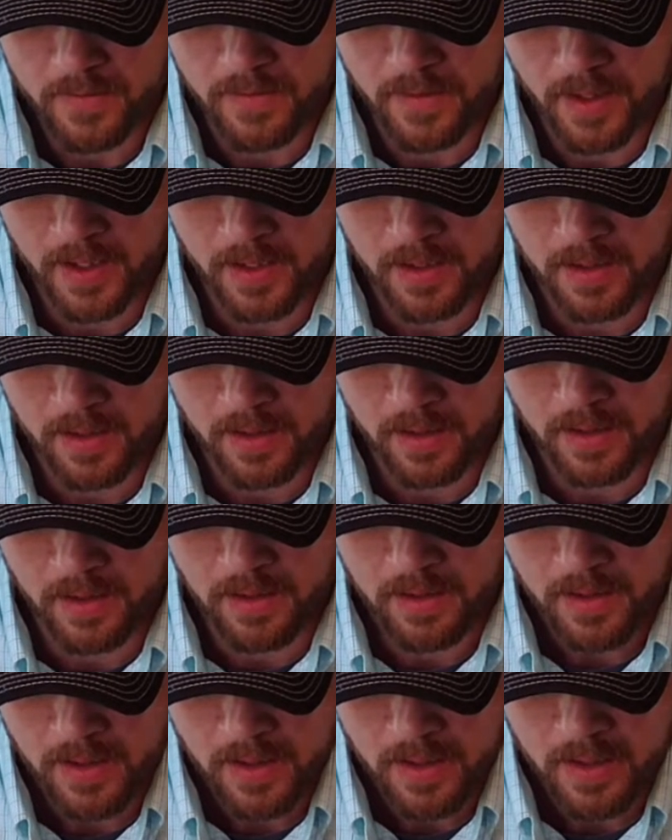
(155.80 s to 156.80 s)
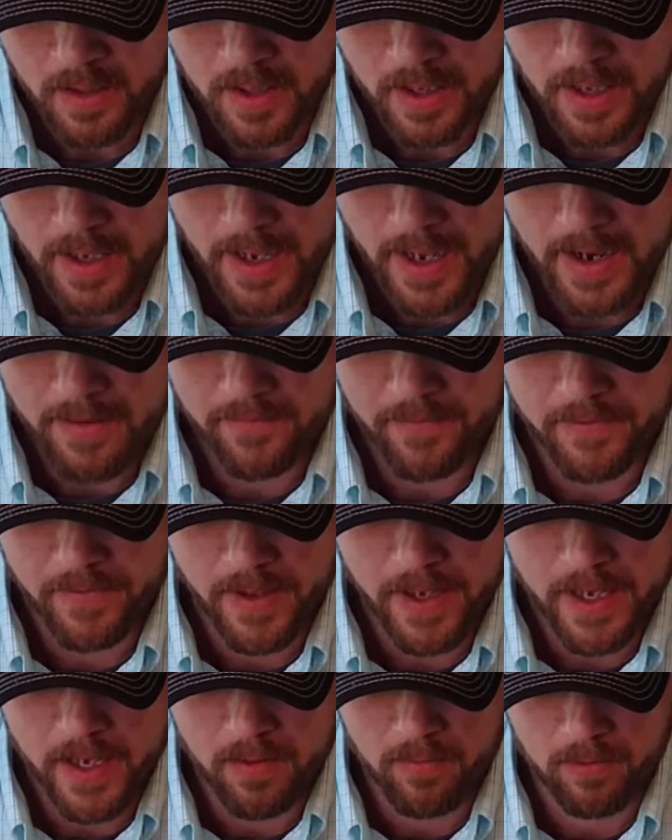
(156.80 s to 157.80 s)
Then after
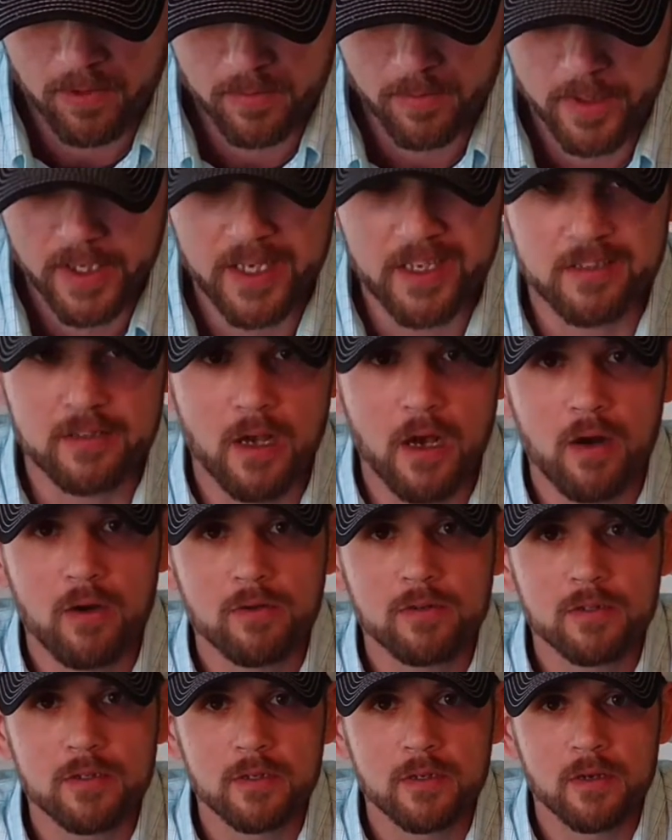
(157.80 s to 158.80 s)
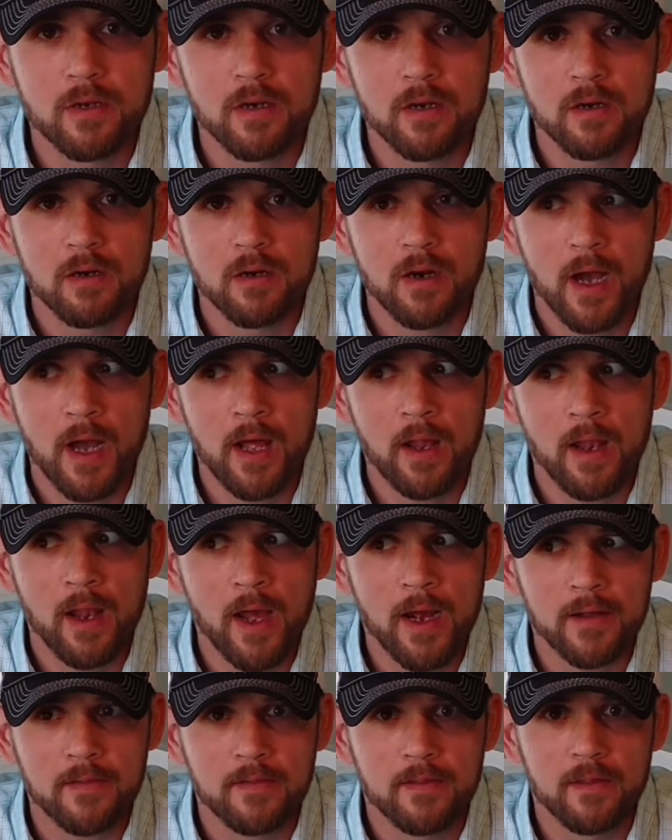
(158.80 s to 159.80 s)
that would be exhaust. I
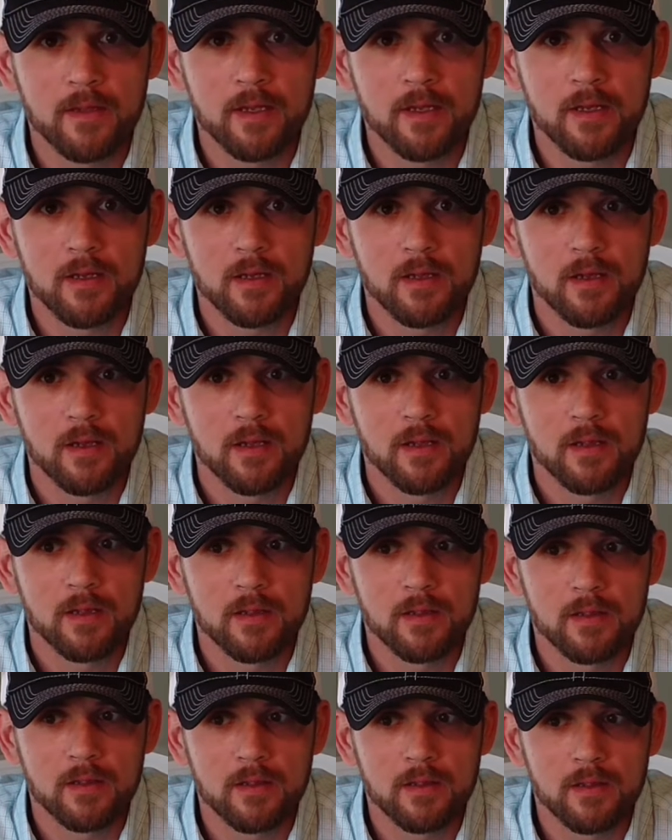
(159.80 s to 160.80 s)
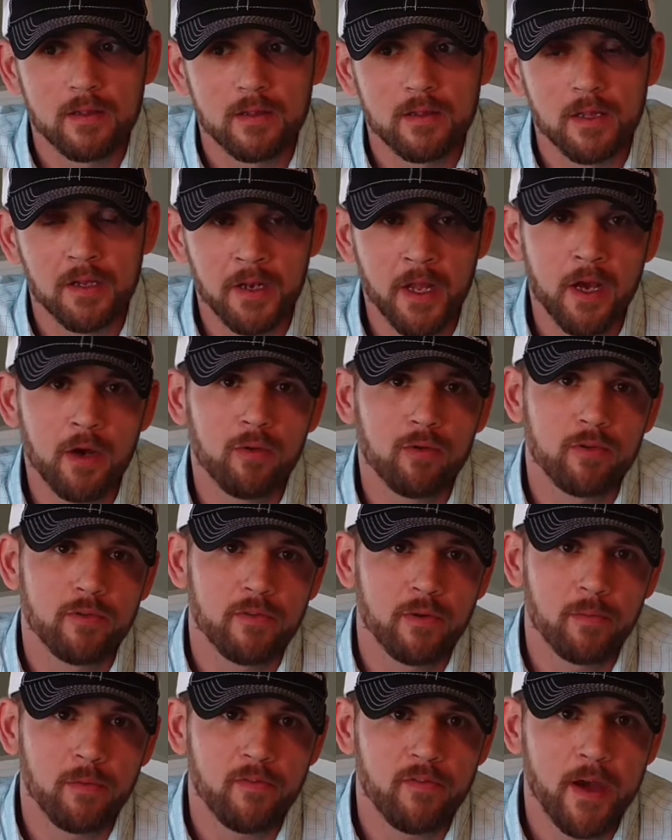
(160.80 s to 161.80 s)
like the note
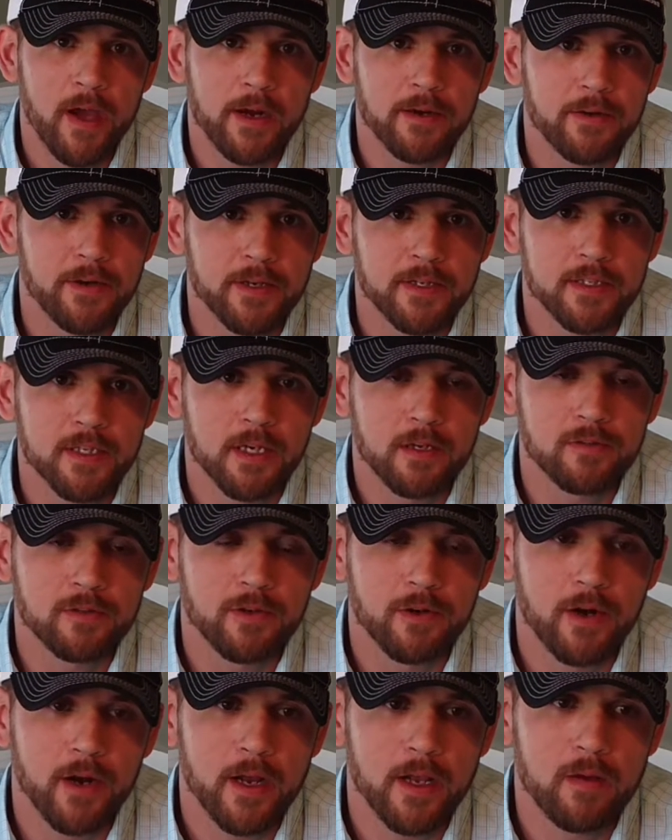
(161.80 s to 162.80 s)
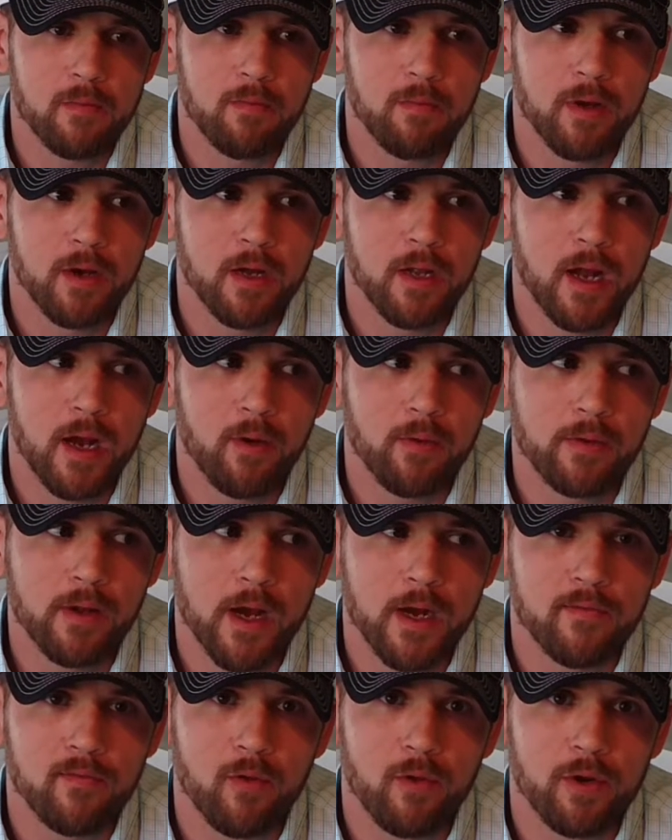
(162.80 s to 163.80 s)
from the factory. It sounds great, but I would
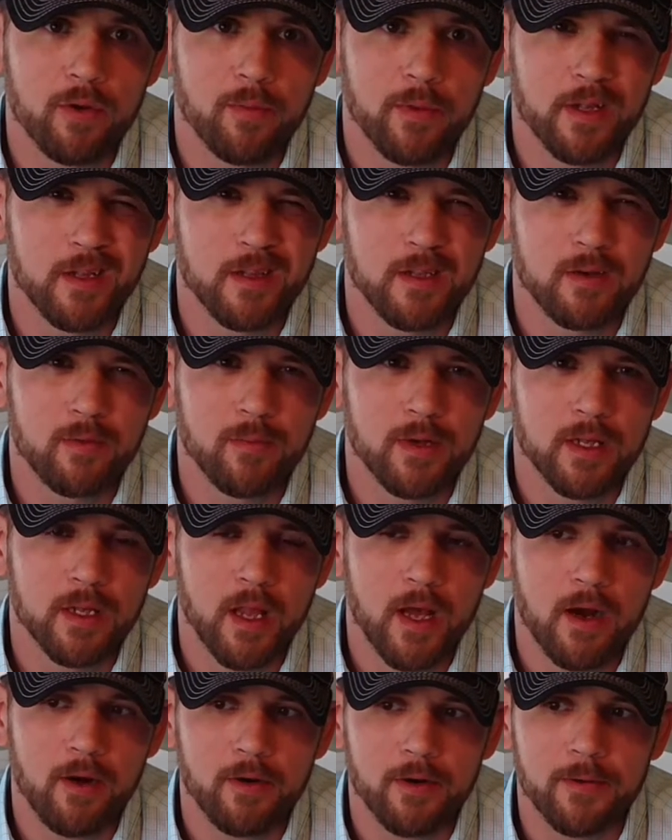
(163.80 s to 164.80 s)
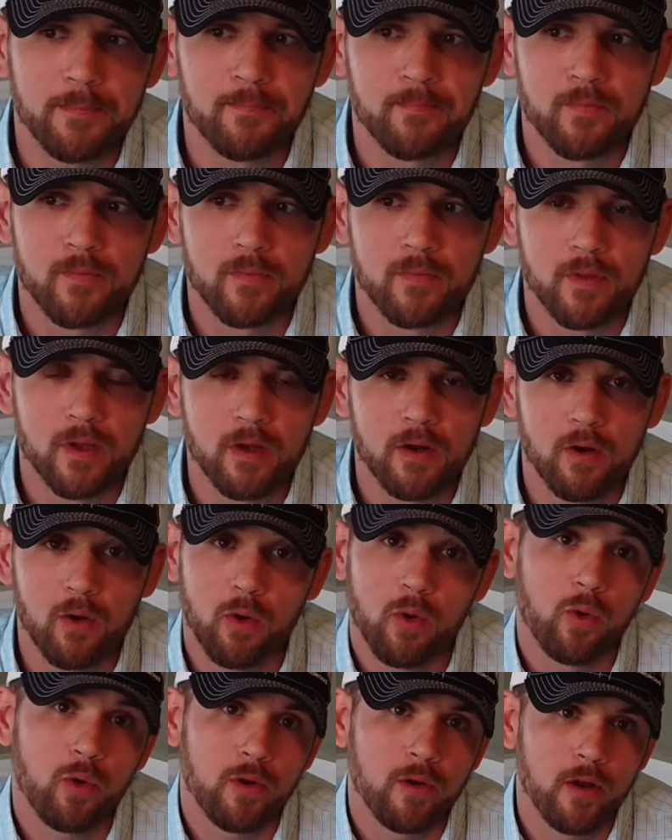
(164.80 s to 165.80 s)
like for it to be a little bit louder,
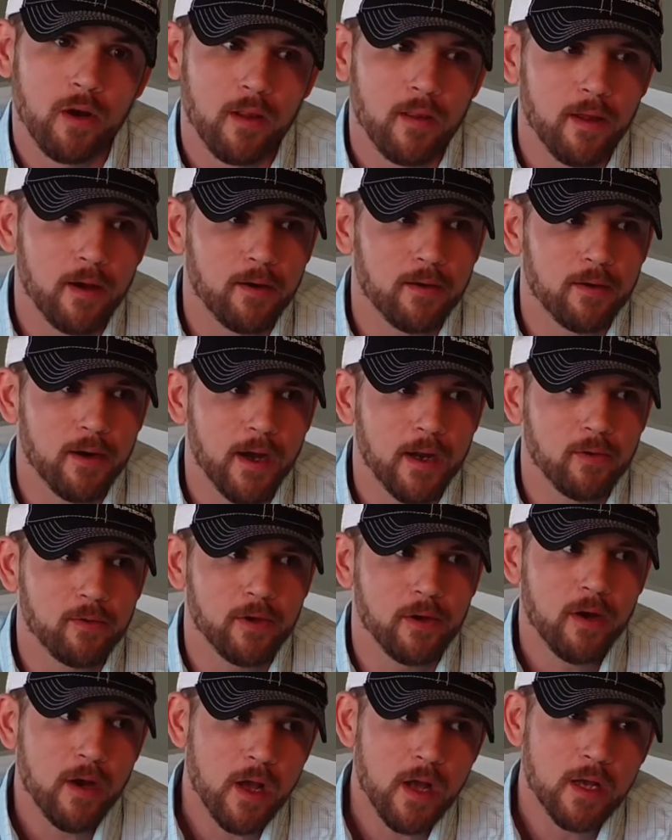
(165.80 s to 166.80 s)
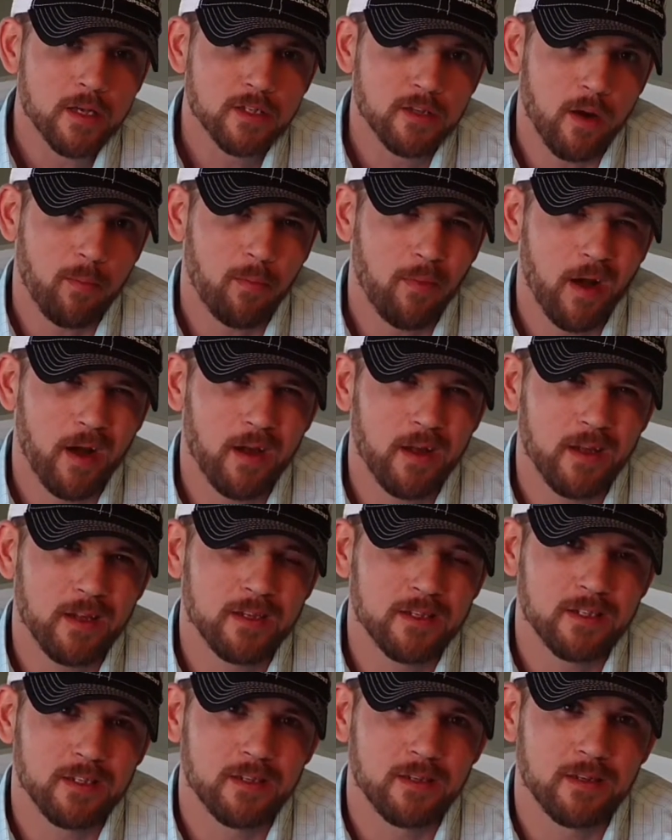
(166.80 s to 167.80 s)
or a lot louder. I don't know. So I'm
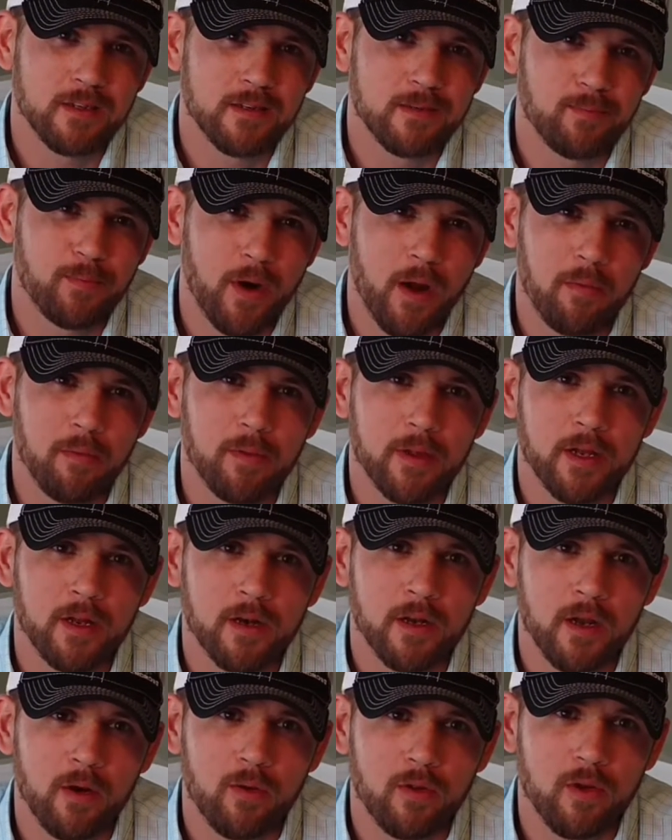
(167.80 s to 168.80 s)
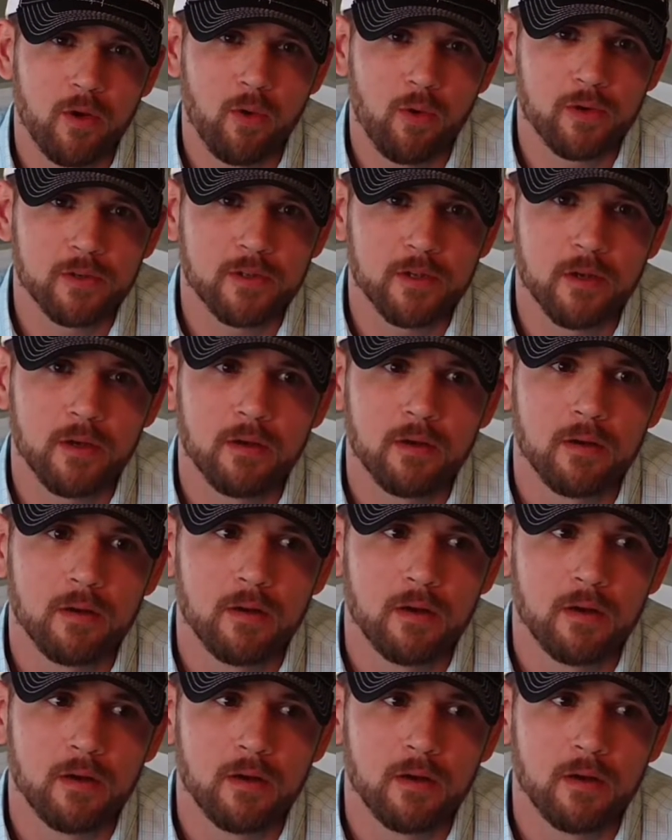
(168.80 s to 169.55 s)
probably going to go with Corsa,